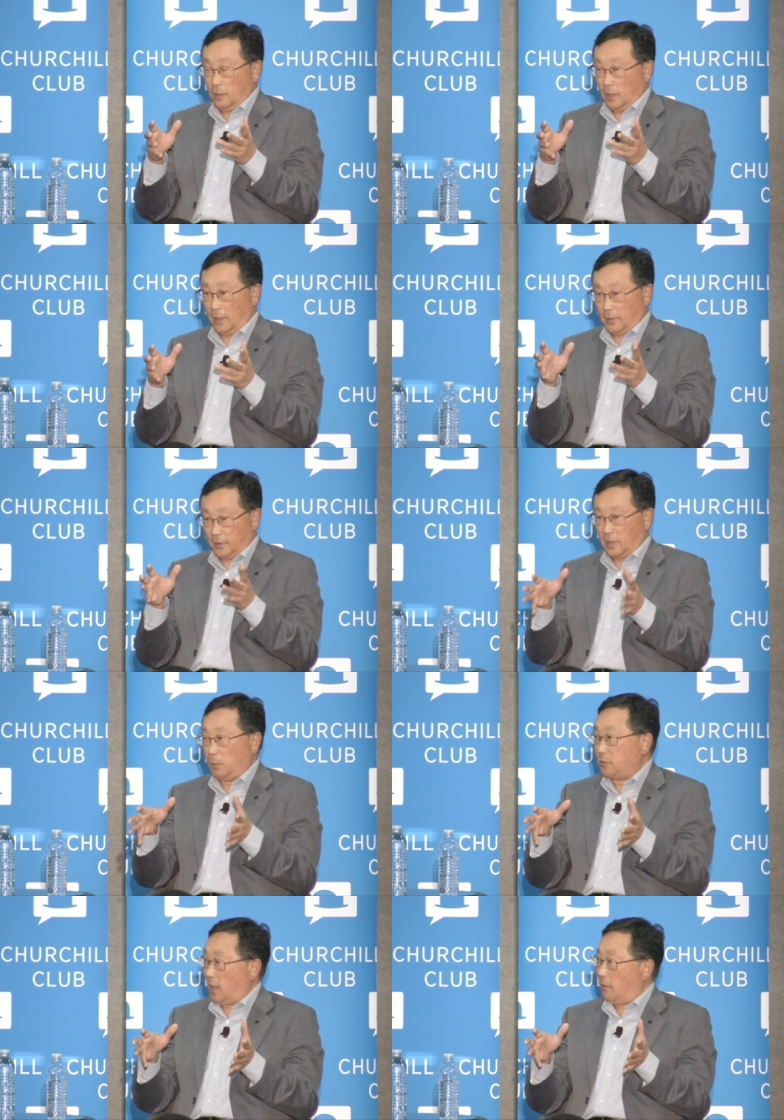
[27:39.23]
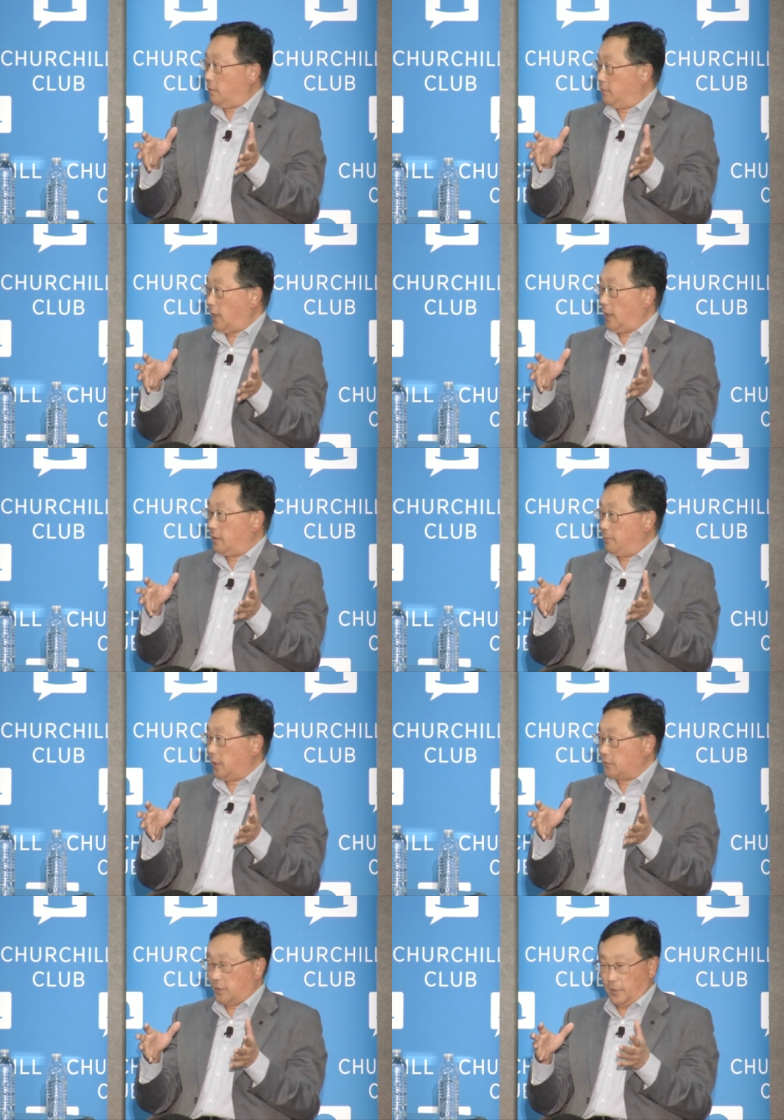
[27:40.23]
I, I double down on that
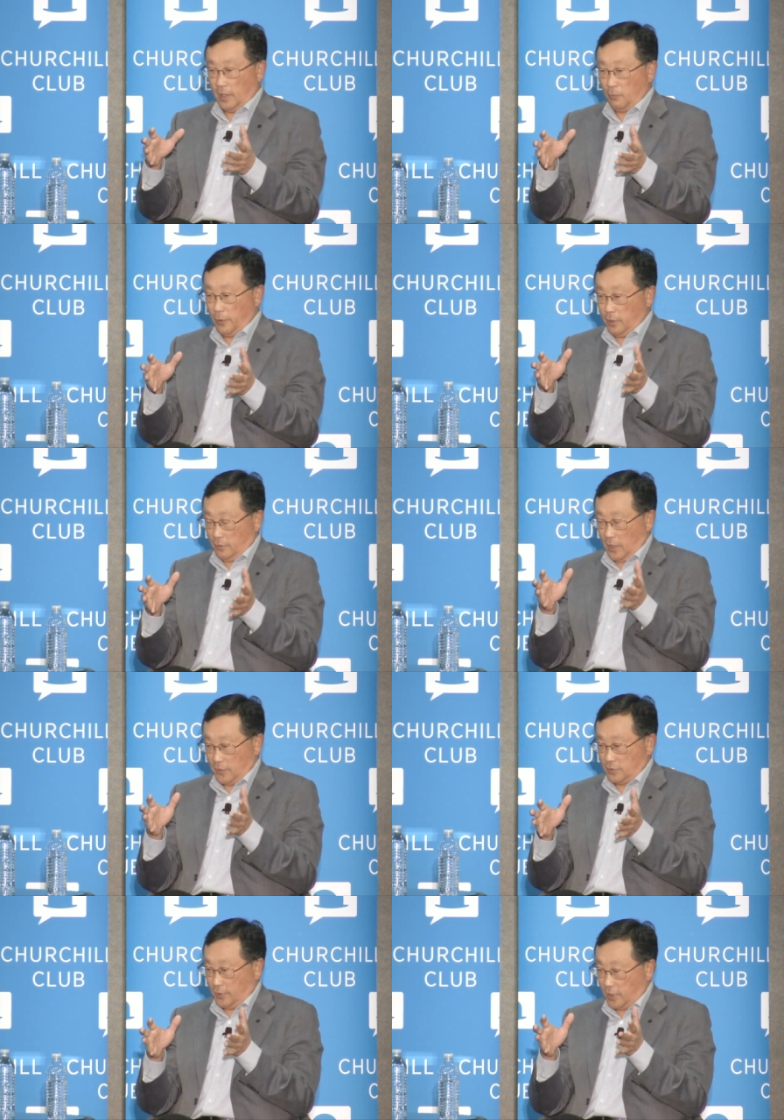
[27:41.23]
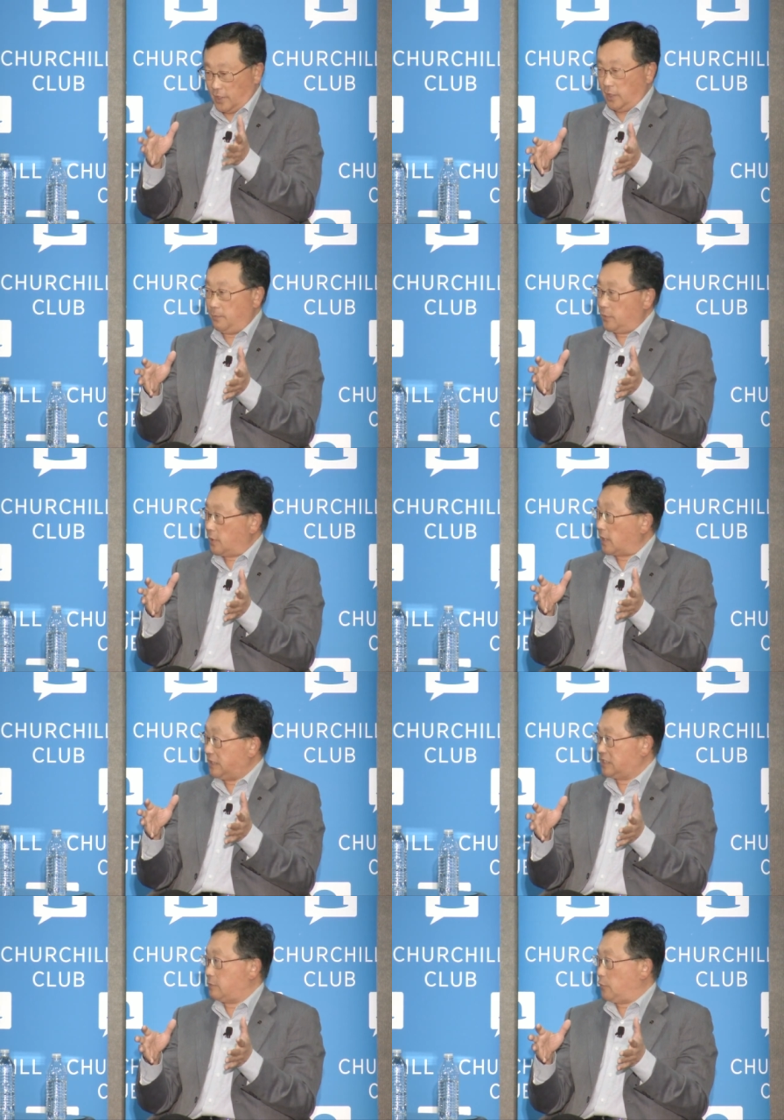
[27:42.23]
because then, then we could actually keep the
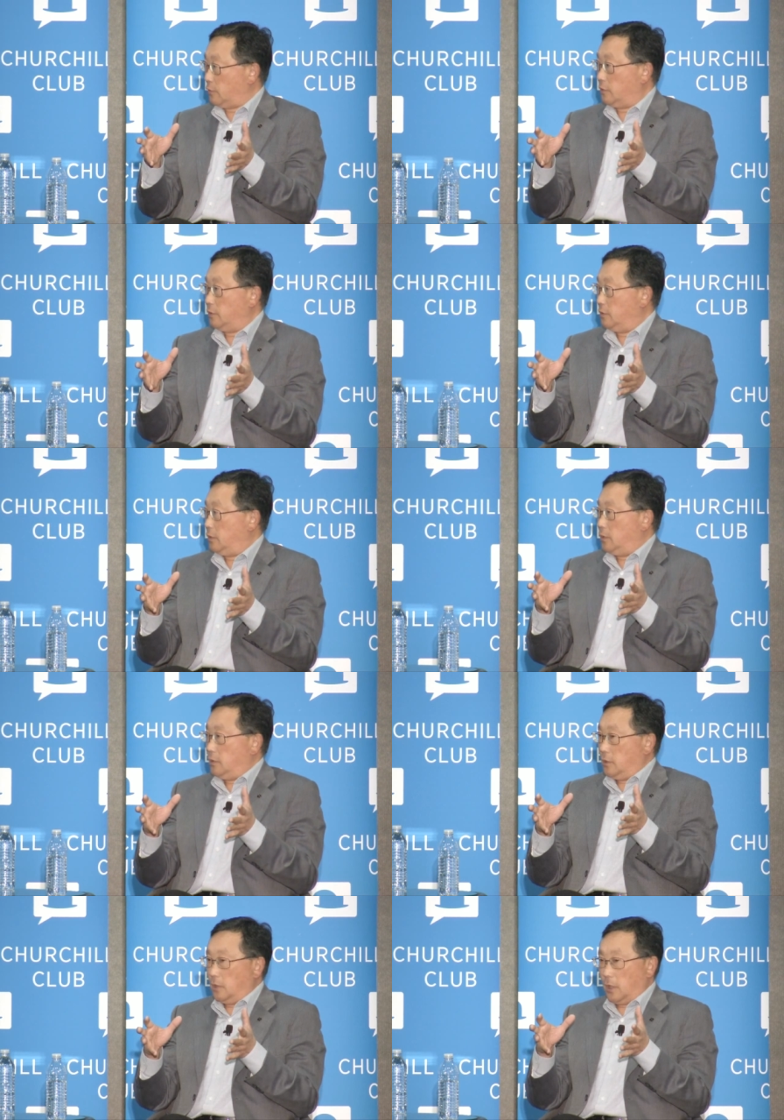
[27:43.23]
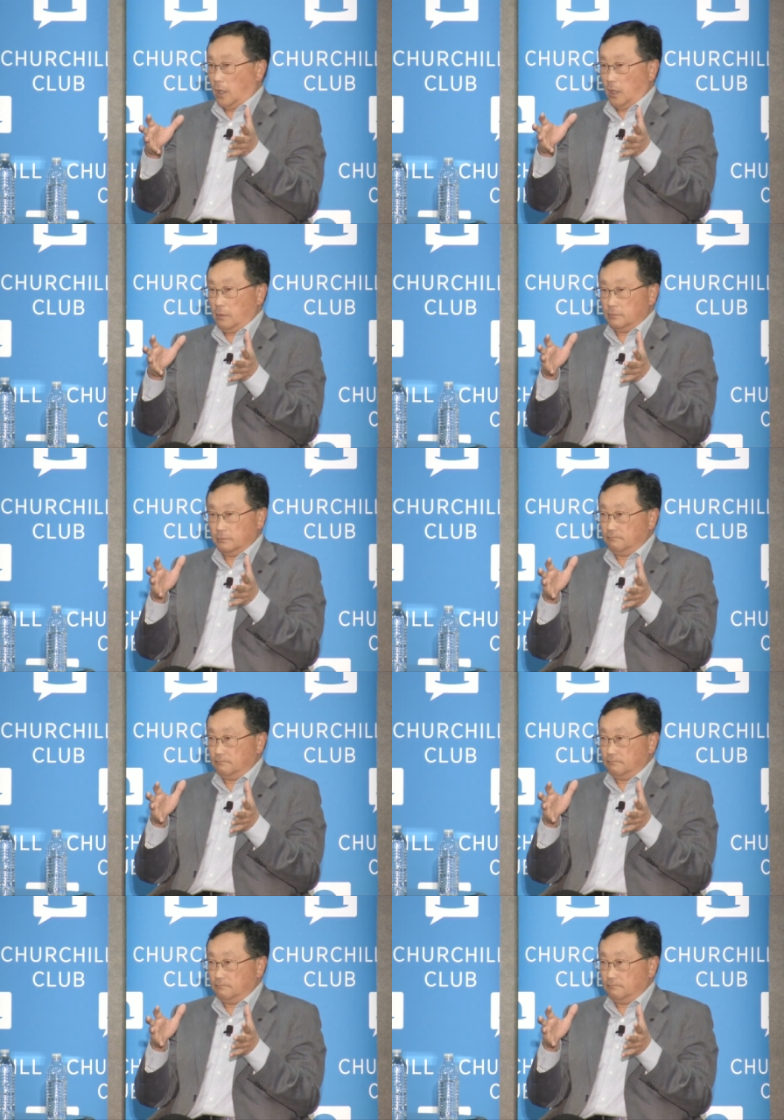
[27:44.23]
customer, um,